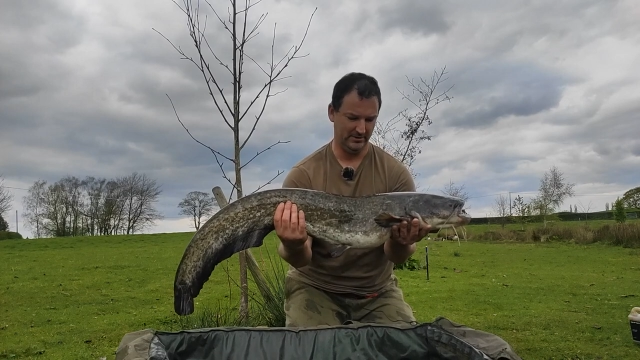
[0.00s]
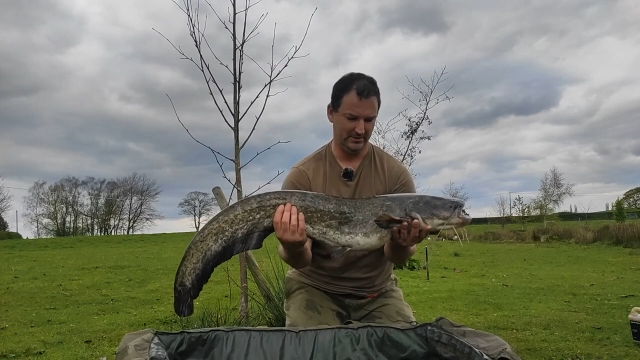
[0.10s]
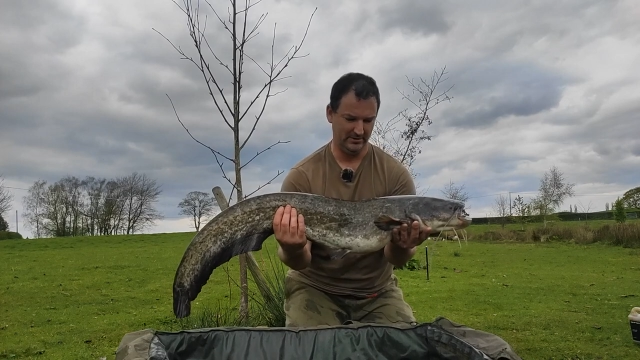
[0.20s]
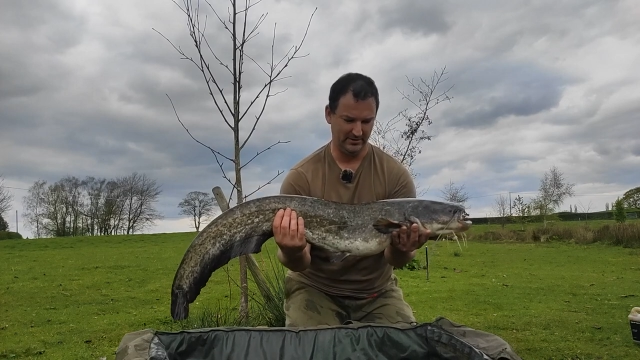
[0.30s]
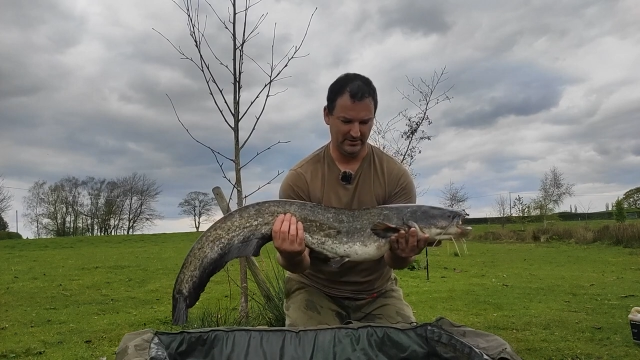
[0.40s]

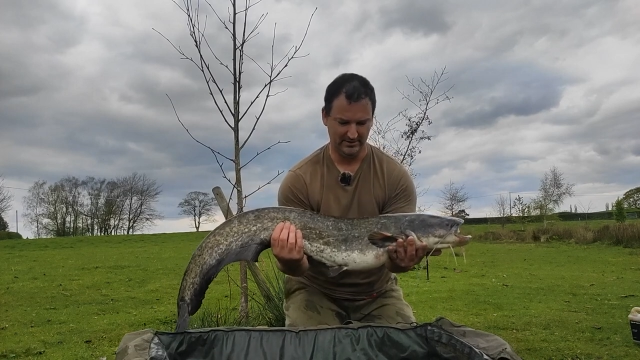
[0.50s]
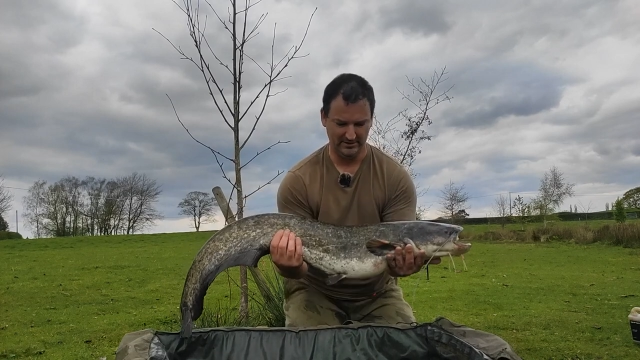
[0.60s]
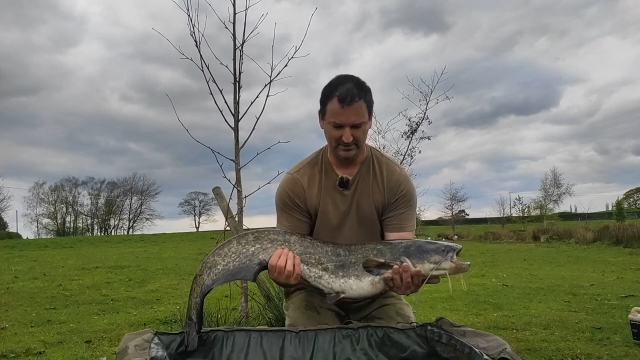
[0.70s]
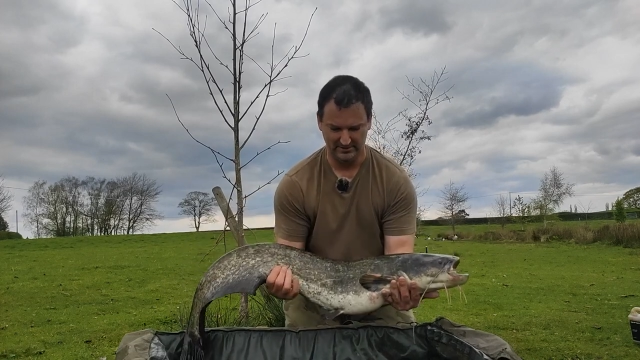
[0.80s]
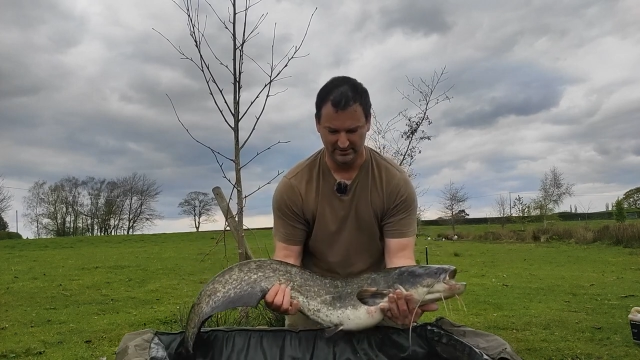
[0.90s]

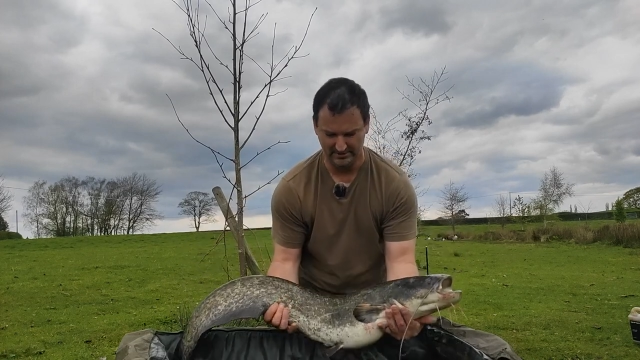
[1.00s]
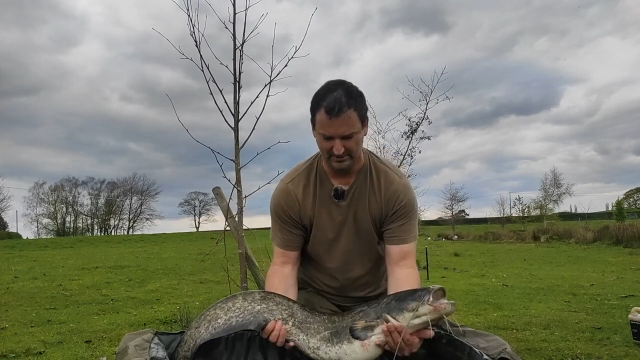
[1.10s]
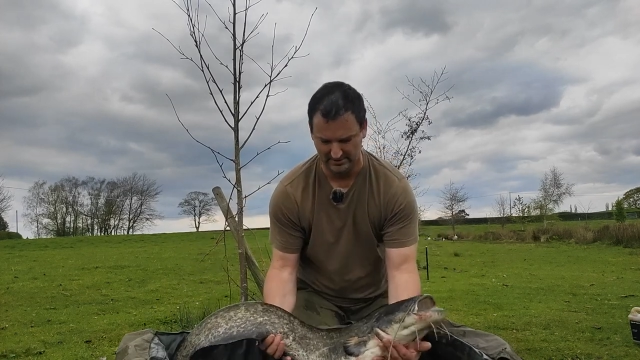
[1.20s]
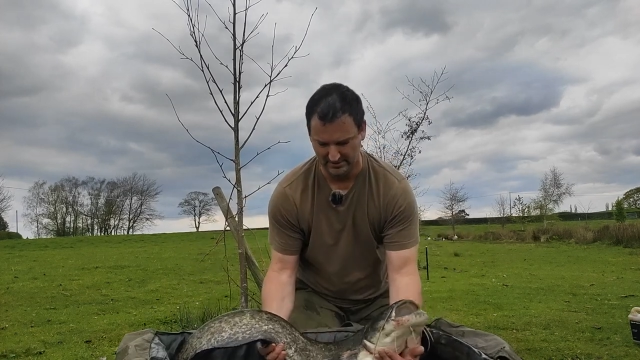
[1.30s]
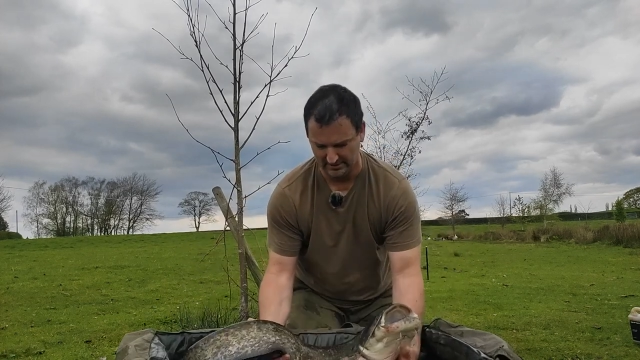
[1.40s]

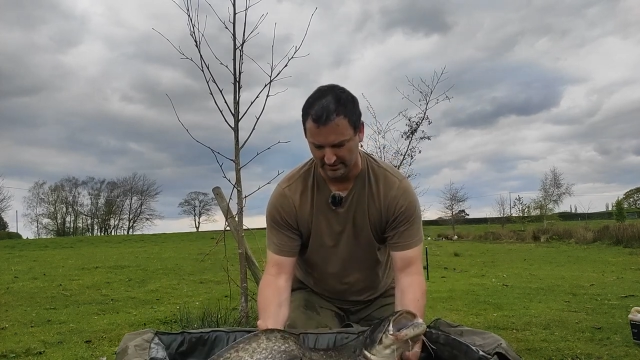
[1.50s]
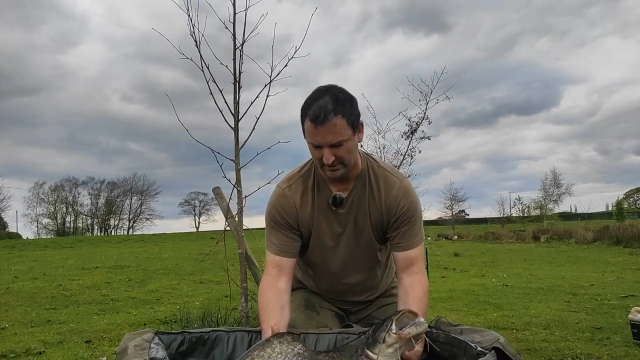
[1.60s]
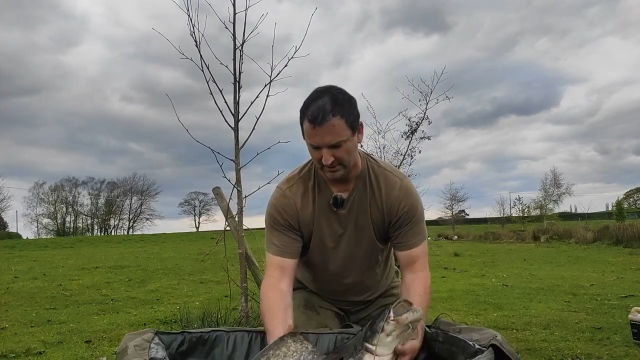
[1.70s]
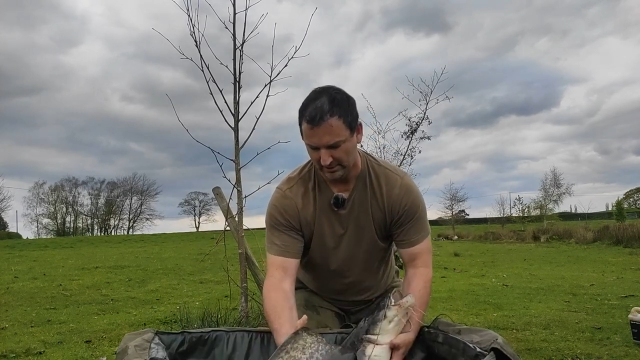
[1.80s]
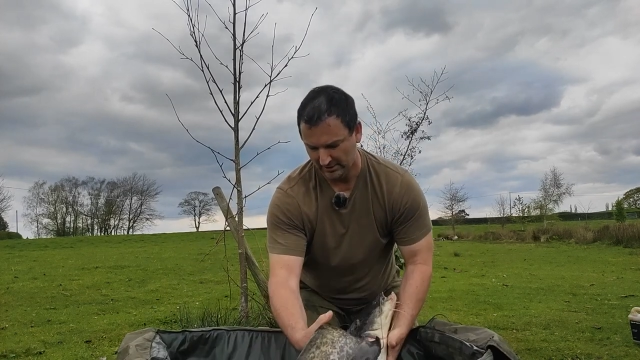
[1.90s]
Nothing is said.